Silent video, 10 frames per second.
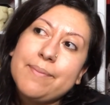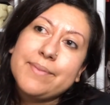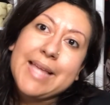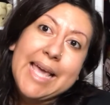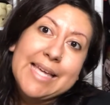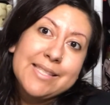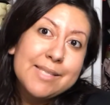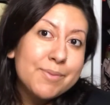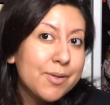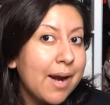Like and
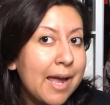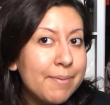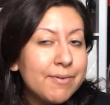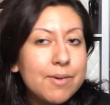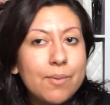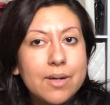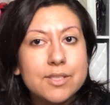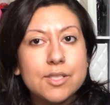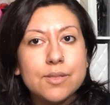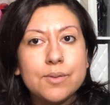subscribe if you want
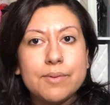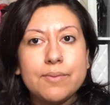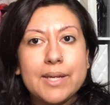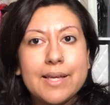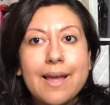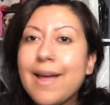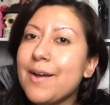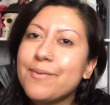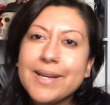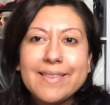to, and
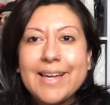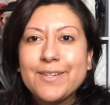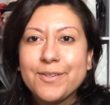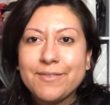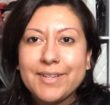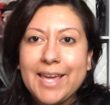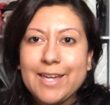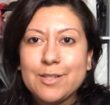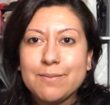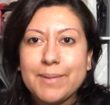ring that
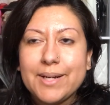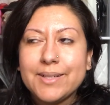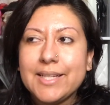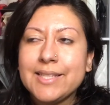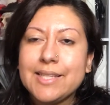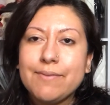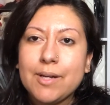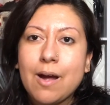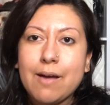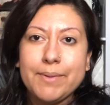notification bell, and leave a
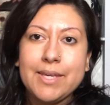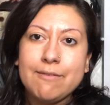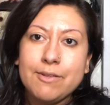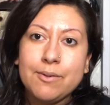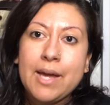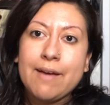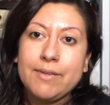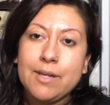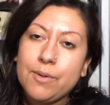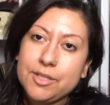comment if you have
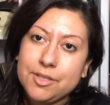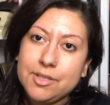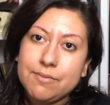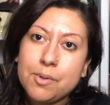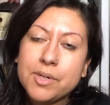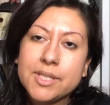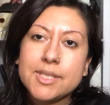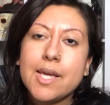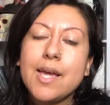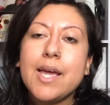any questions, of course,
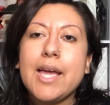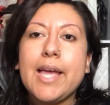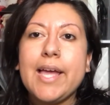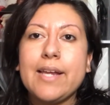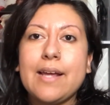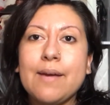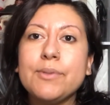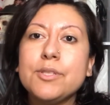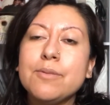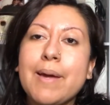and I
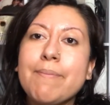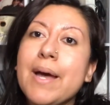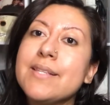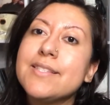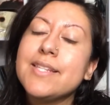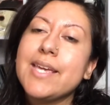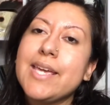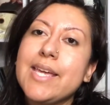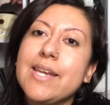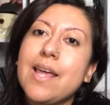will do my best
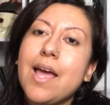in